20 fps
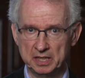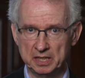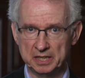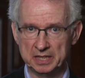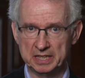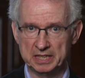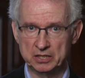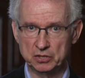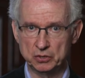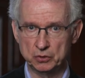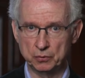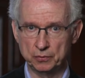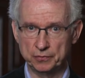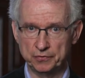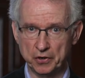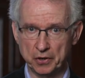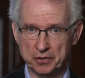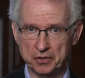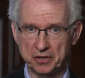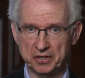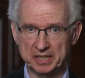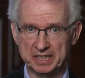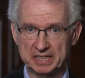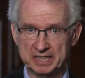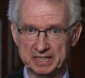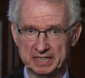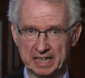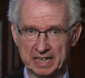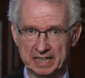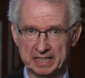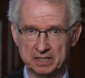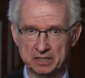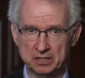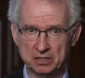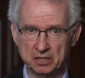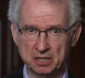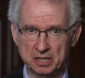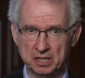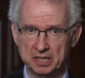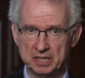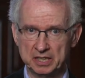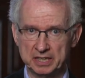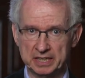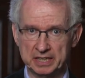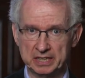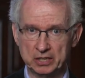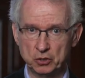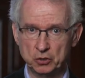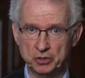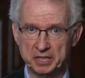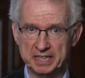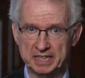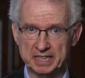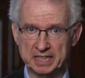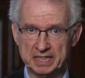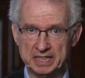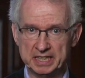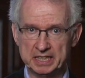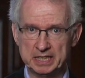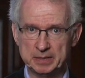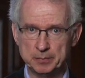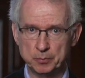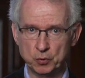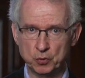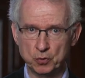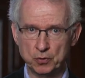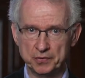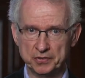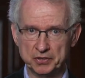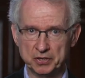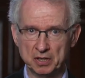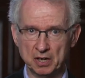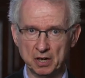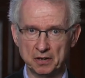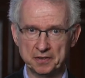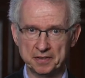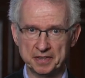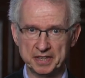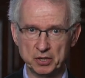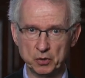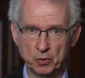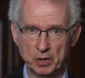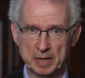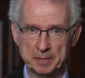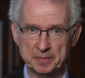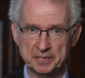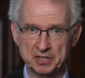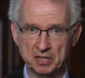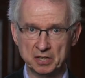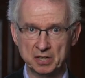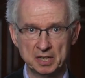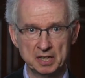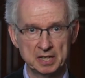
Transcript: leads to further insights, including easy proofs or theorems